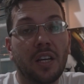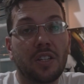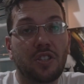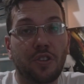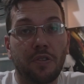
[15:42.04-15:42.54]

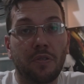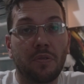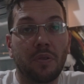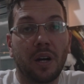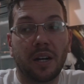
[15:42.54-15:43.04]

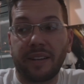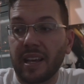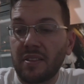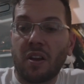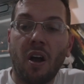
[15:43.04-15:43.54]
to
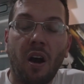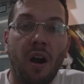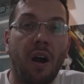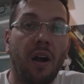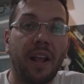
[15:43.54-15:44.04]
get the
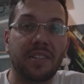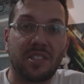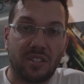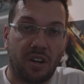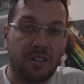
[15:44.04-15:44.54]
car and
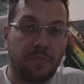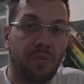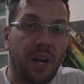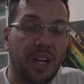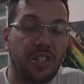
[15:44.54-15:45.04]
start the
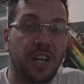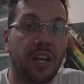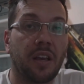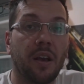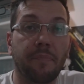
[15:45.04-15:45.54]

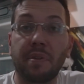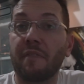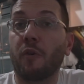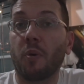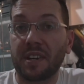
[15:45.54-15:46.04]
project
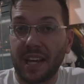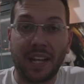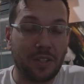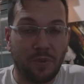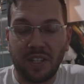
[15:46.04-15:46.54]
before
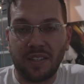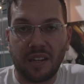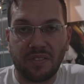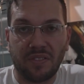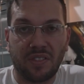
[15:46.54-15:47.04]
getting
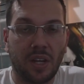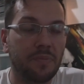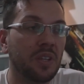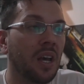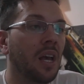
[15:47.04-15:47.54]
20,000 subs.